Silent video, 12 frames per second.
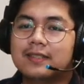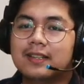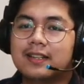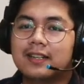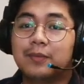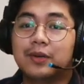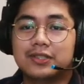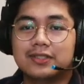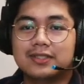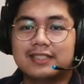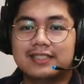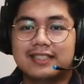uh,
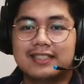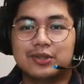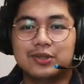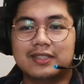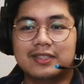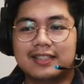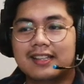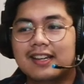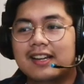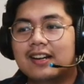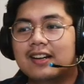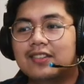modules in GELITWO that
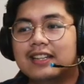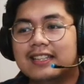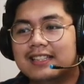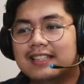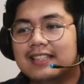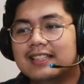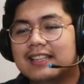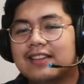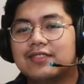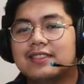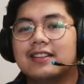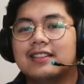really
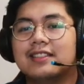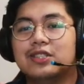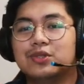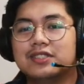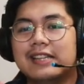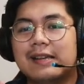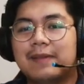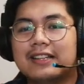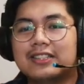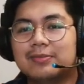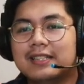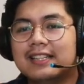left a huge
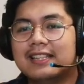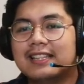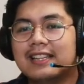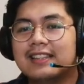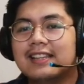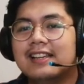impact on me and that